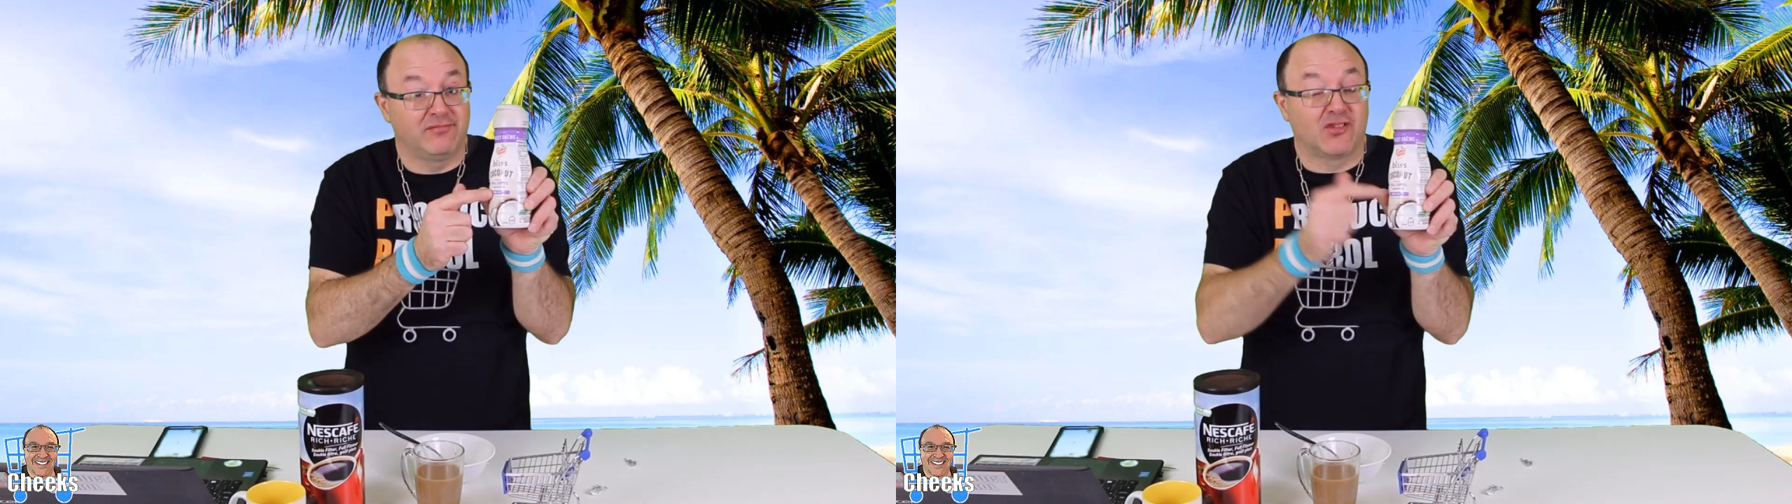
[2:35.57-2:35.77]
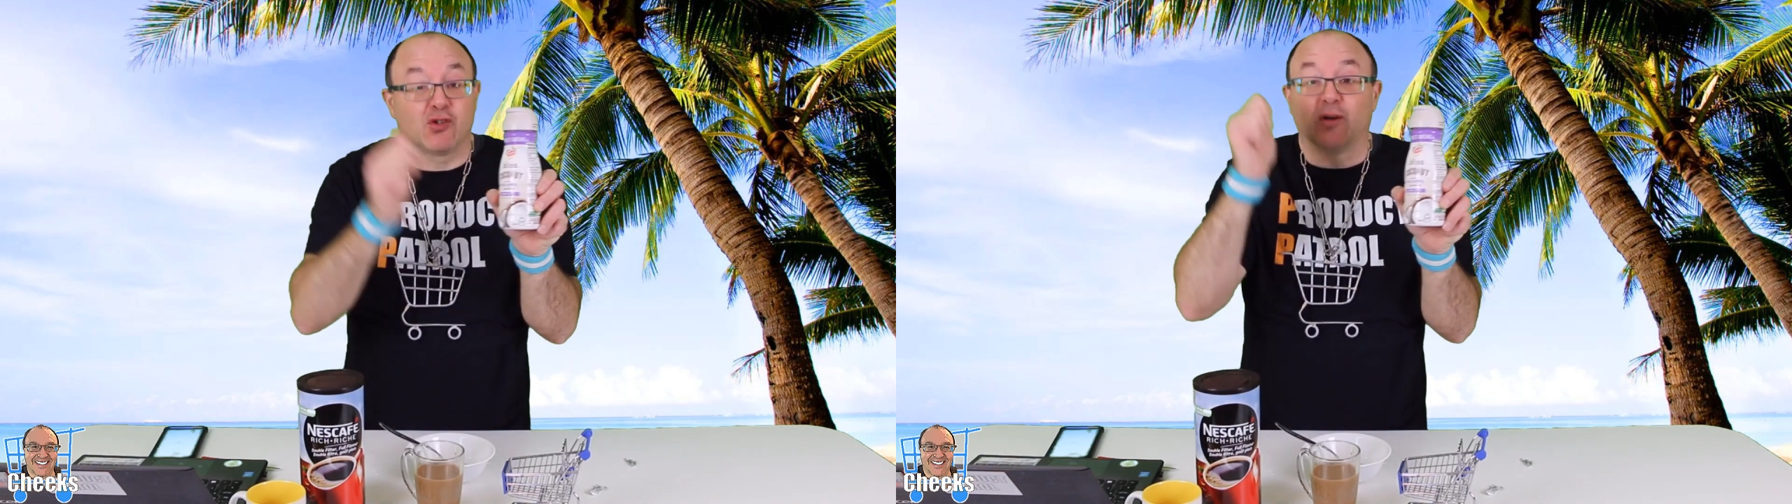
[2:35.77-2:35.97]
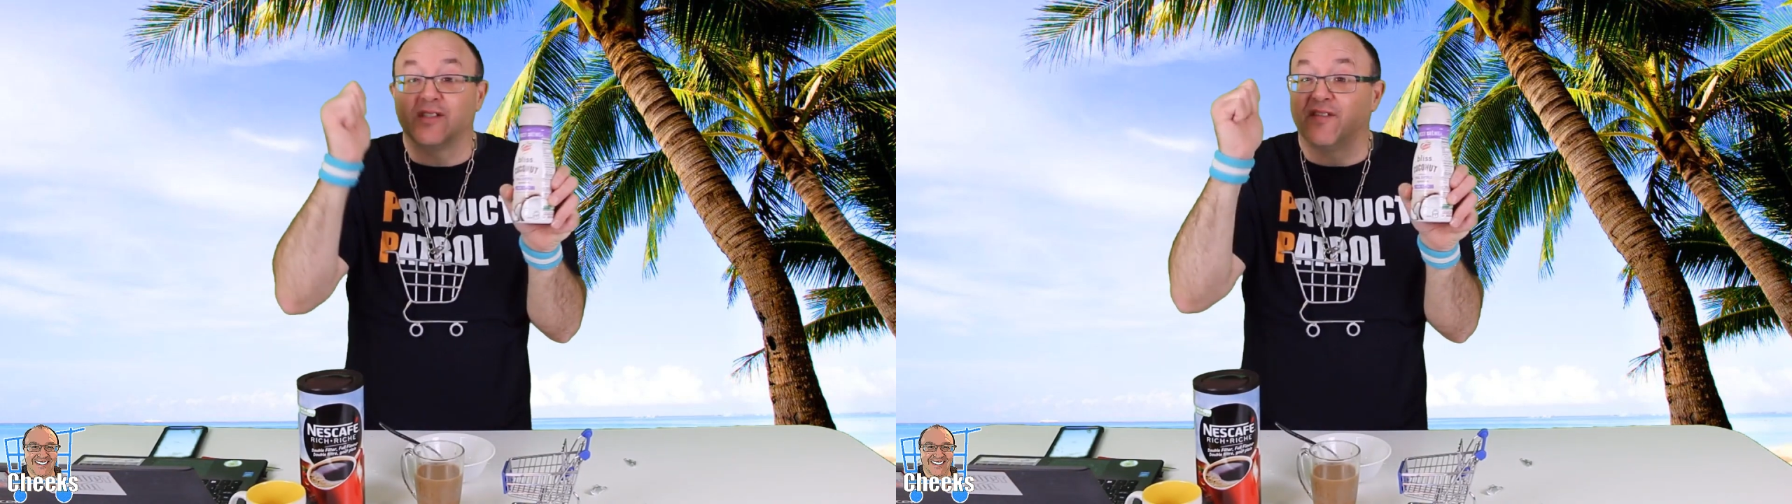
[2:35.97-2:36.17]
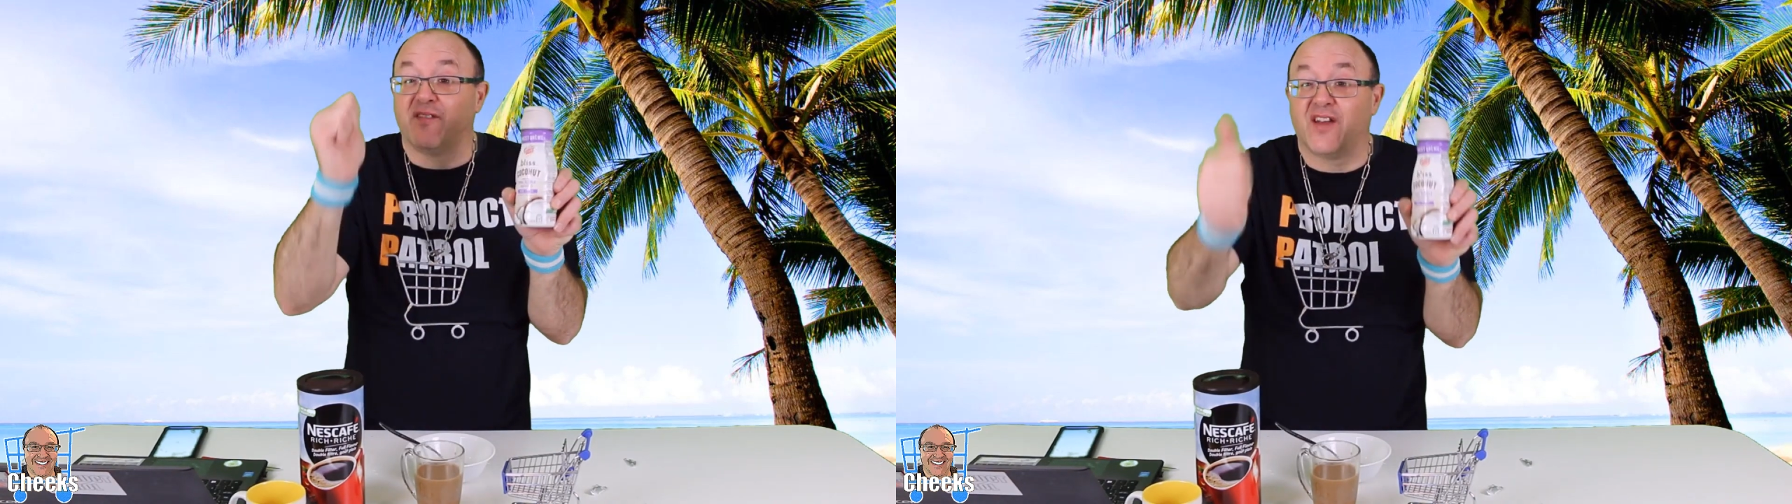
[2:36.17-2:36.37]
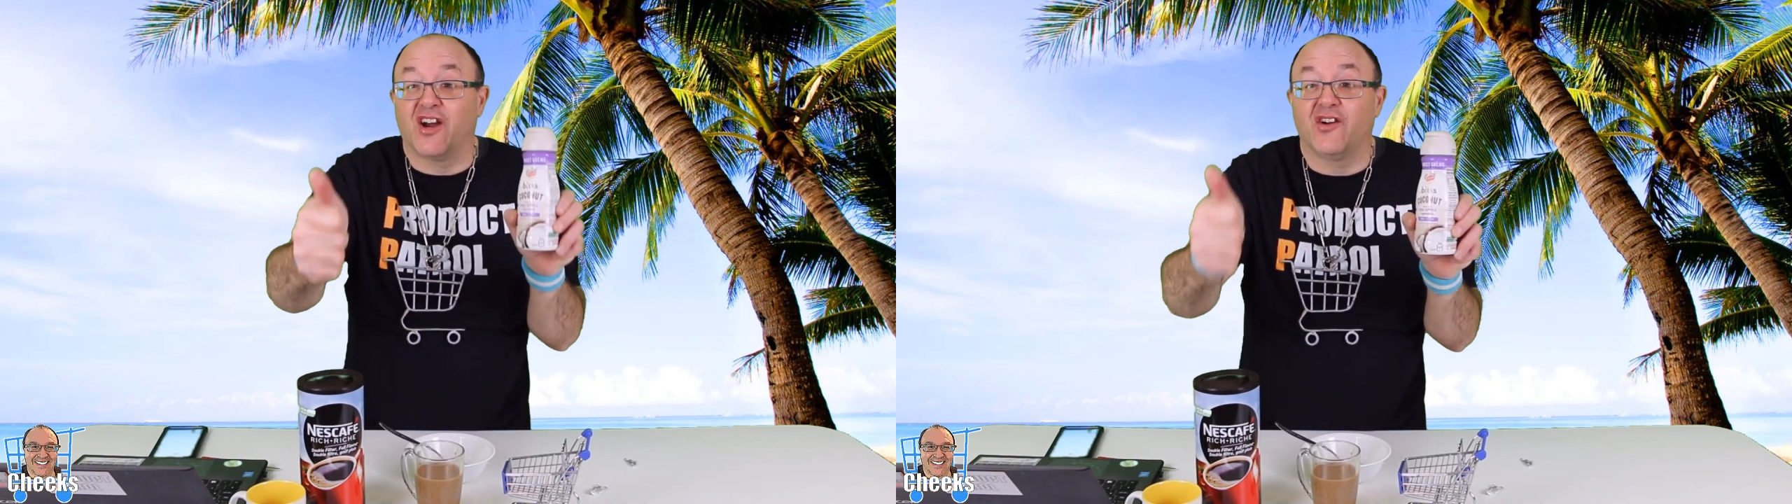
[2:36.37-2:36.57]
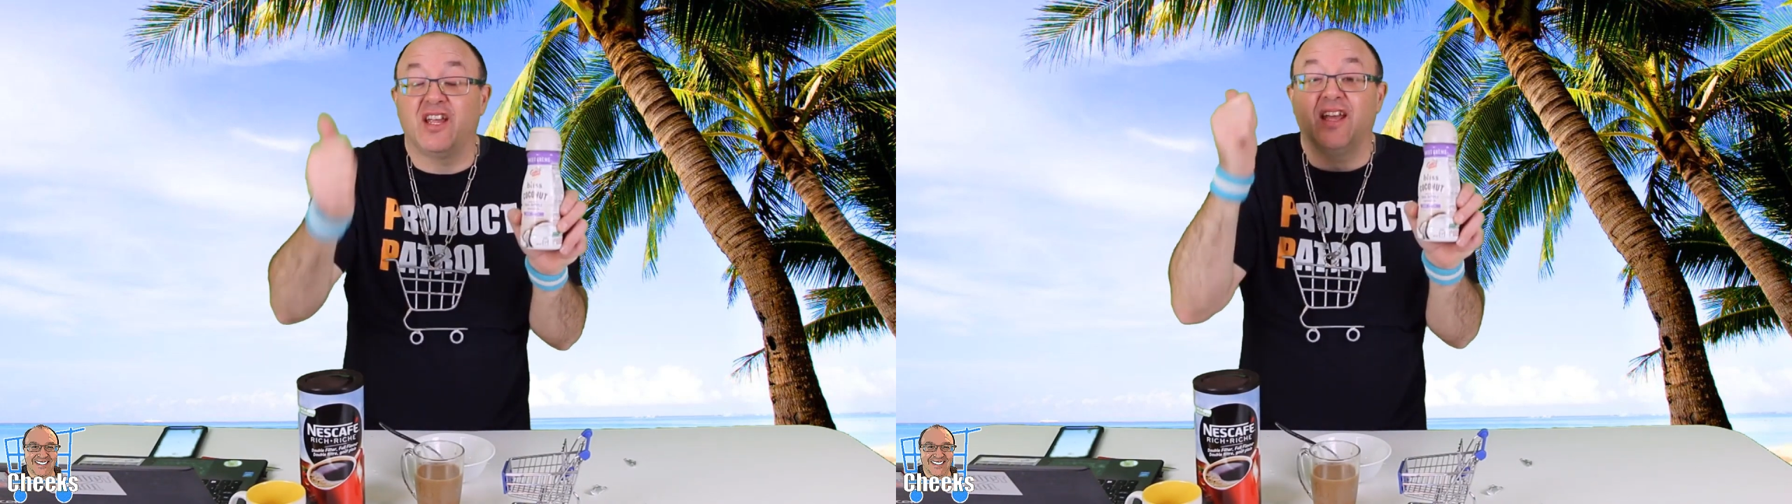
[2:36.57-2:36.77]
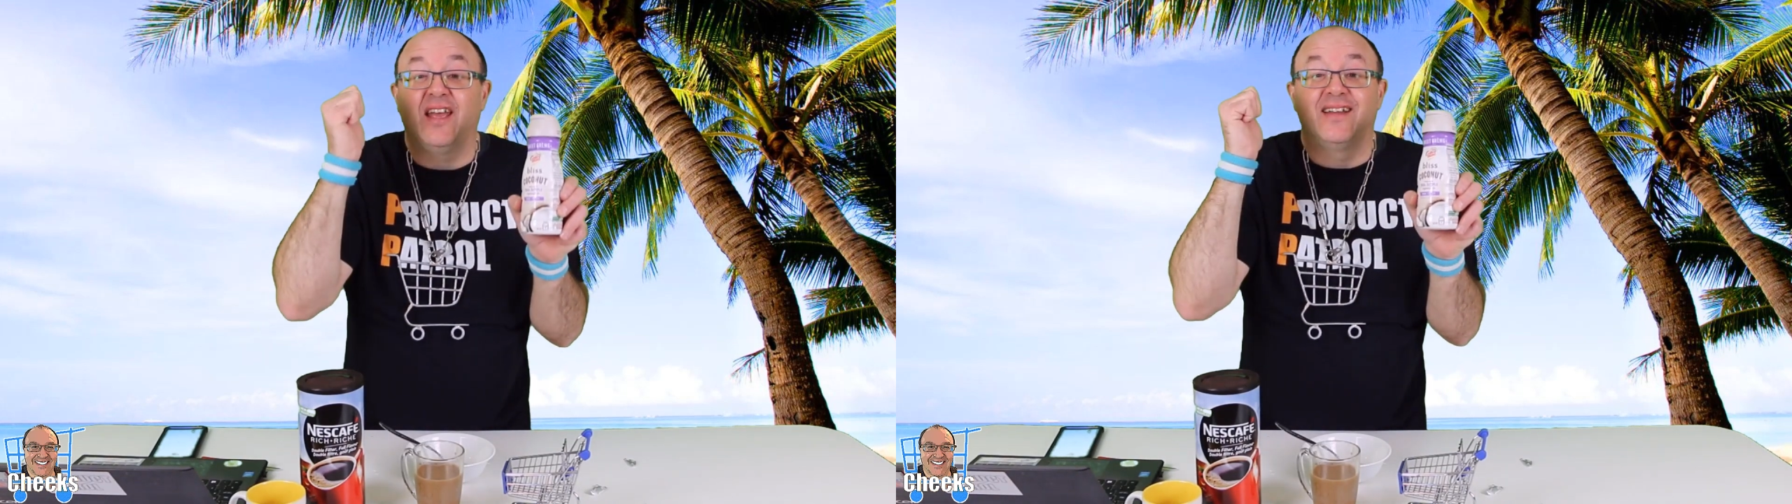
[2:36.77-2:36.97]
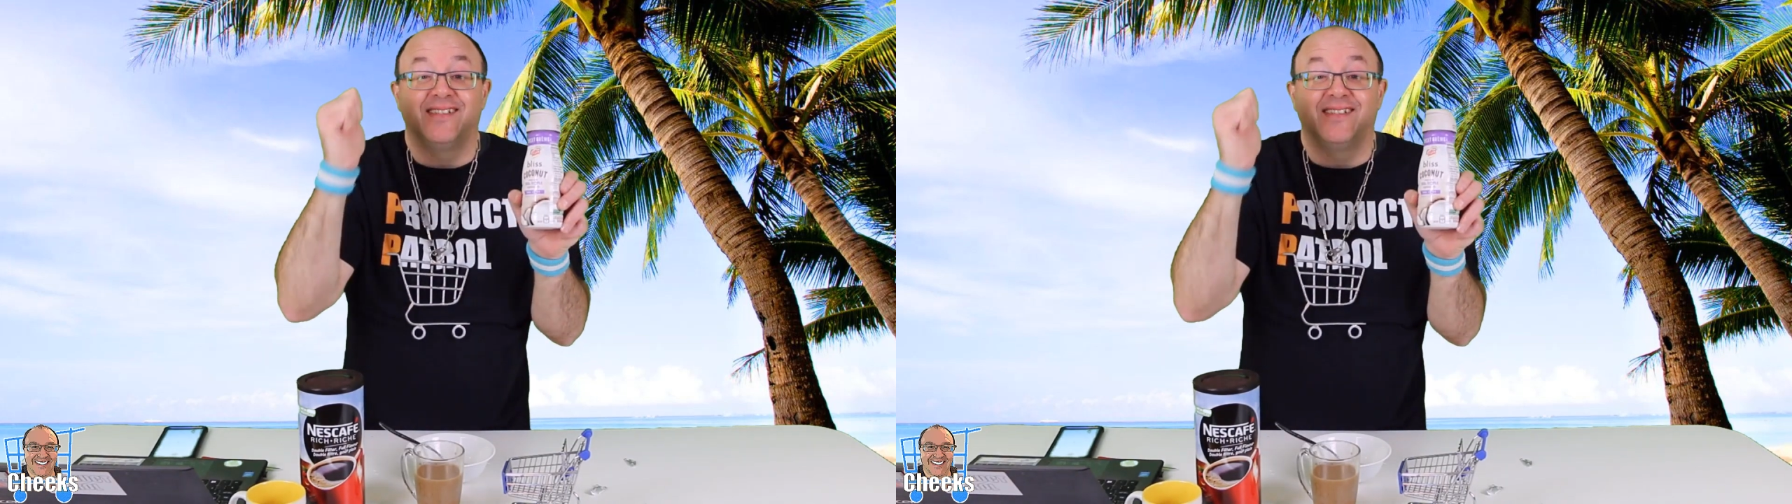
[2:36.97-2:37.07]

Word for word: So it's very